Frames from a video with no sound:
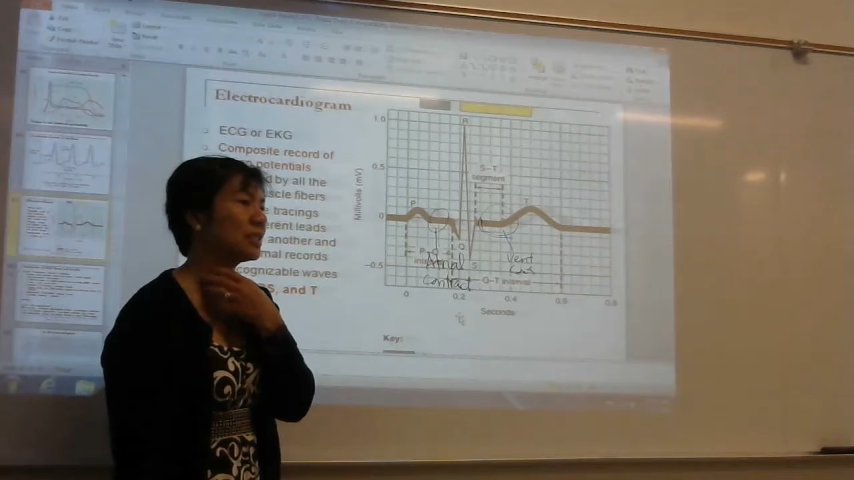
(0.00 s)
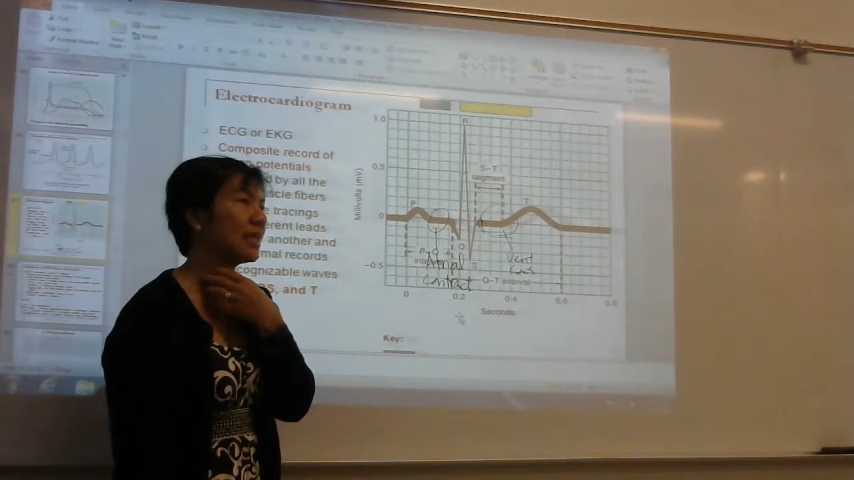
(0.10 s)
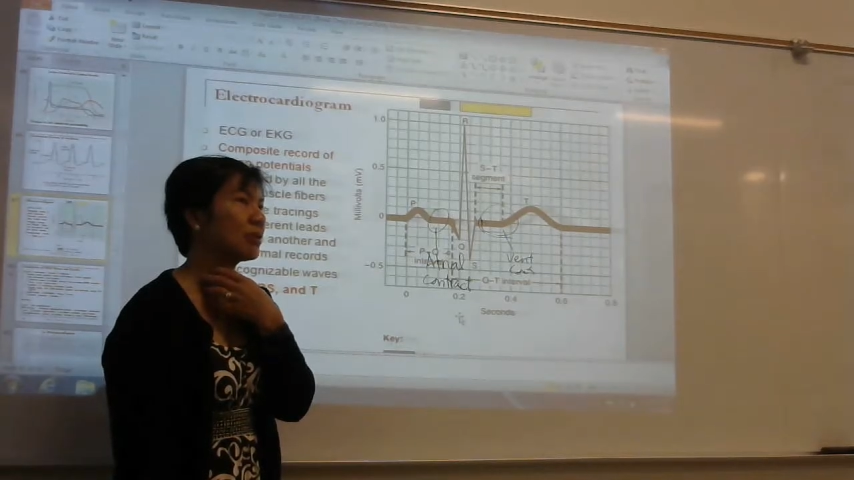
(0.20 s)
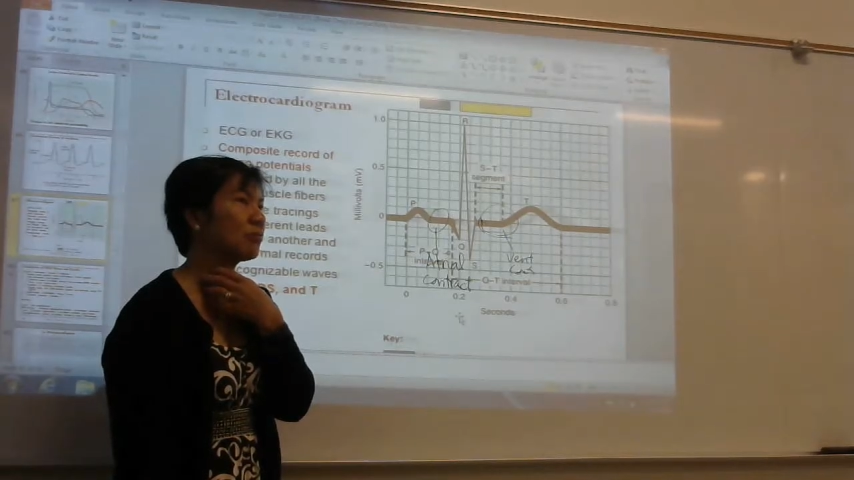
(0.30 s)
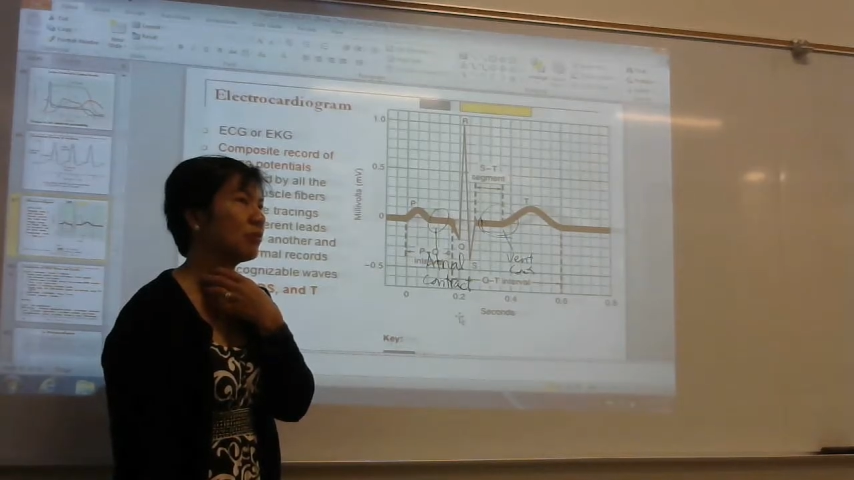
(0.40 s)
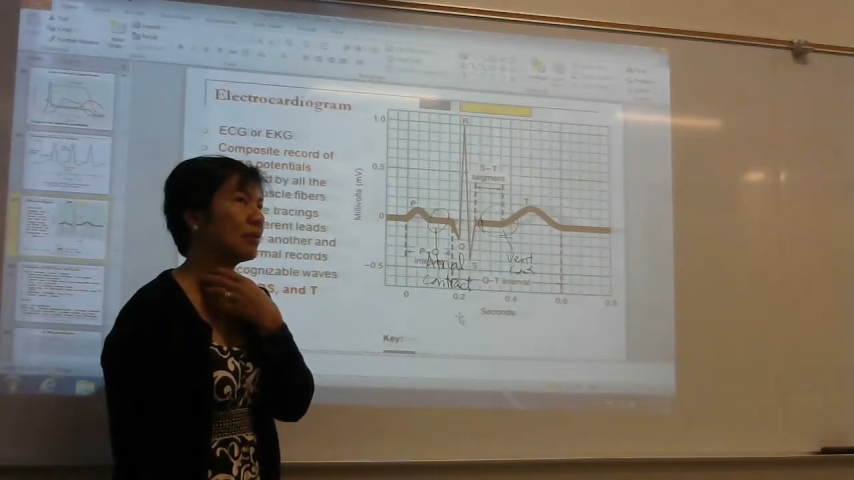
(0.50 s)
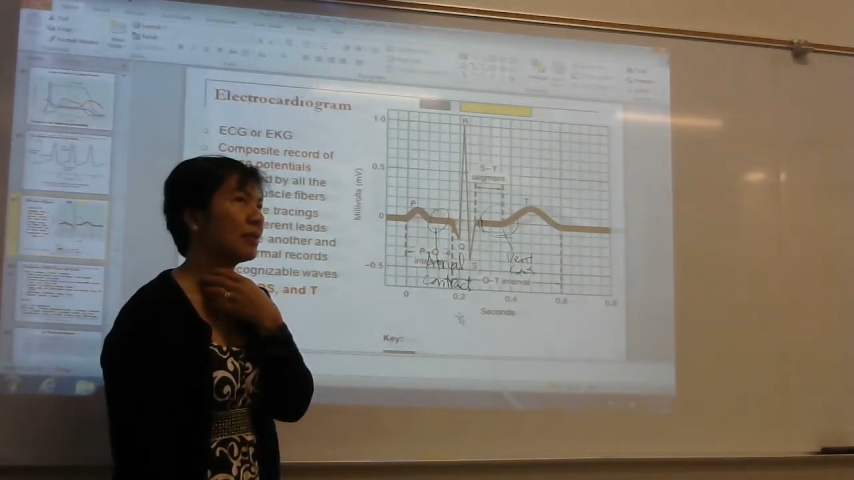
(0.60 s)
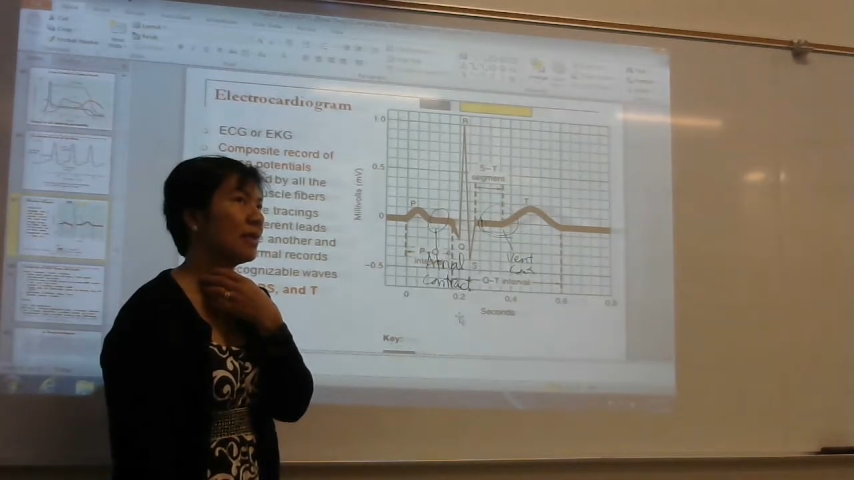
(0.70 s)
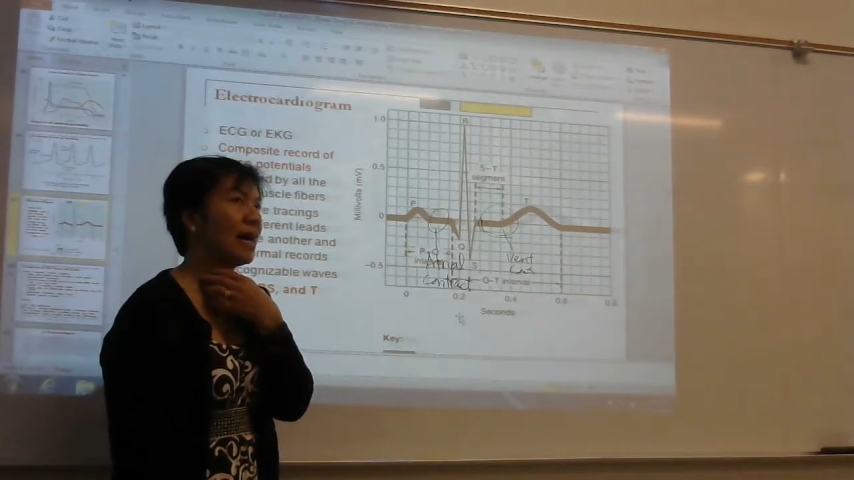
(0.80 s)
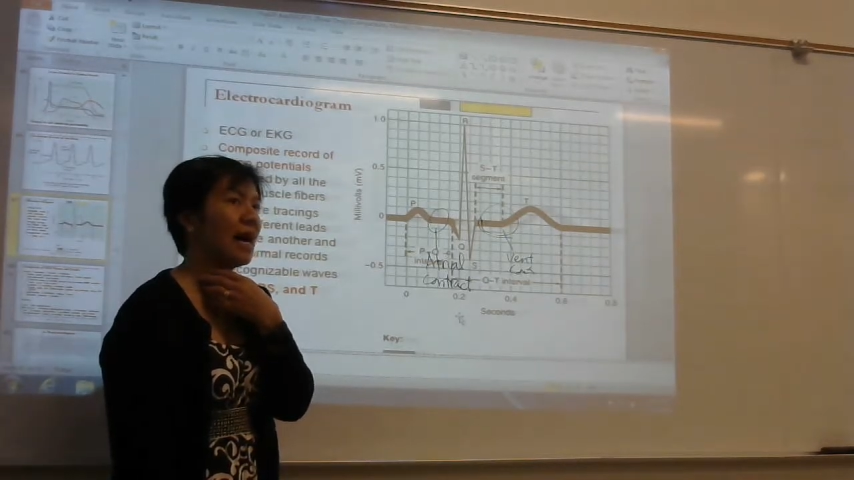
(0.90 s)
that will
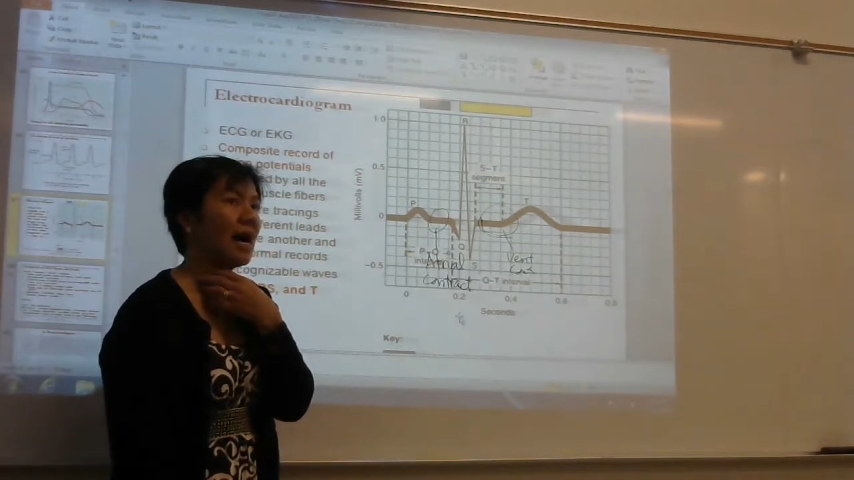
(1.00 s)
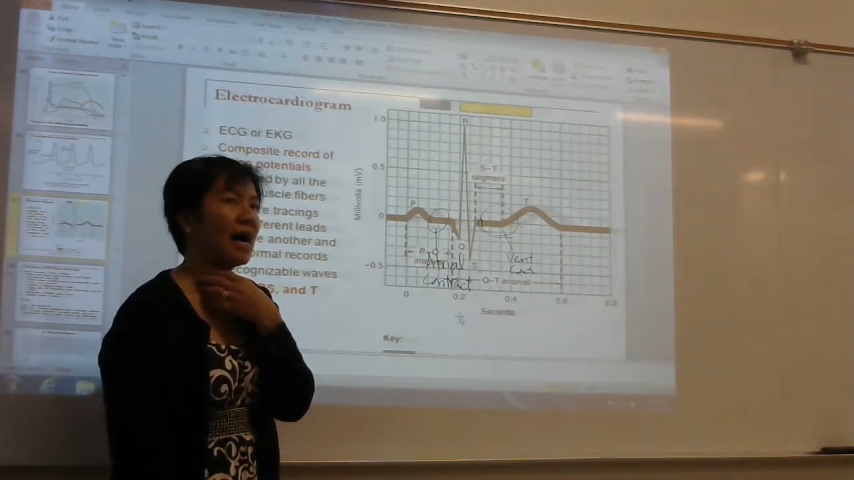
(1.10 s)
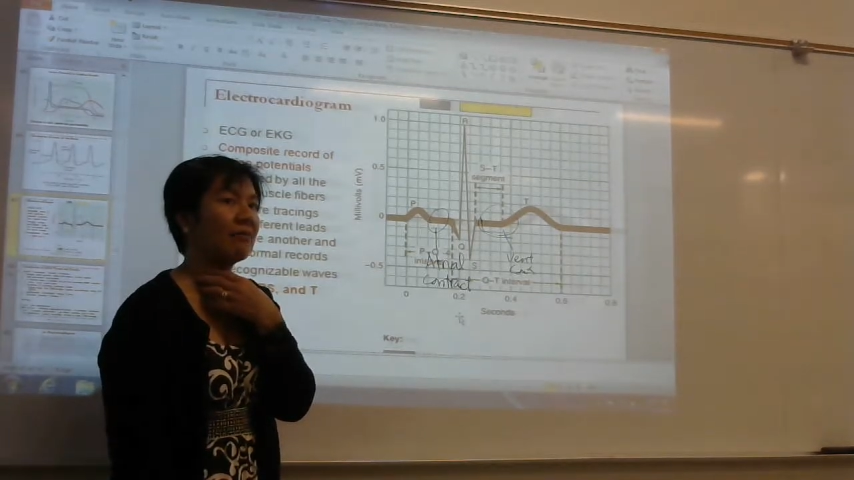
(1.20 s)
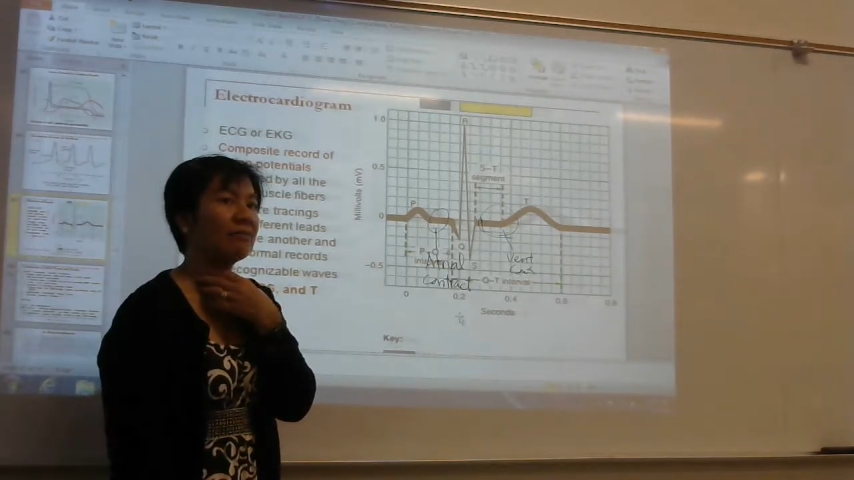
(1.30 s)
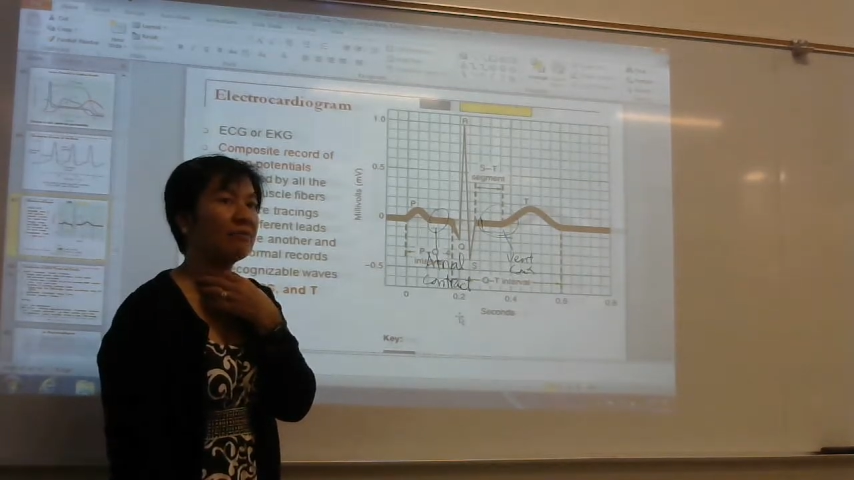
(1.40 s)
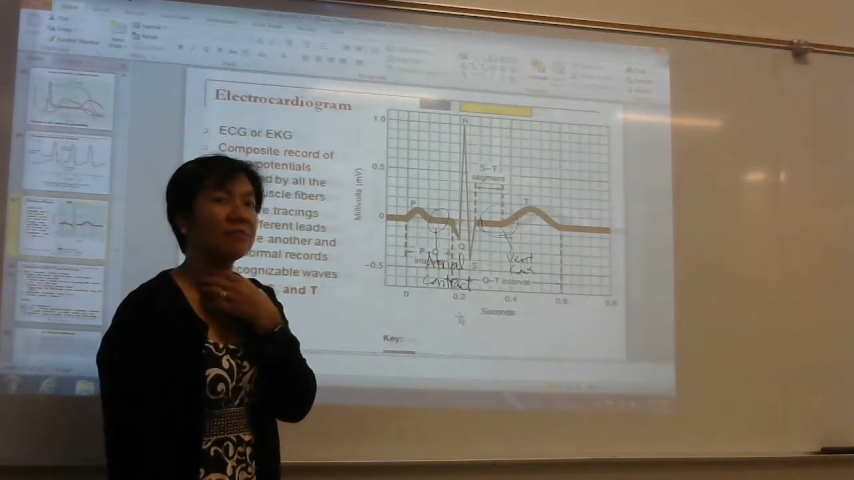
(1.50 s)
have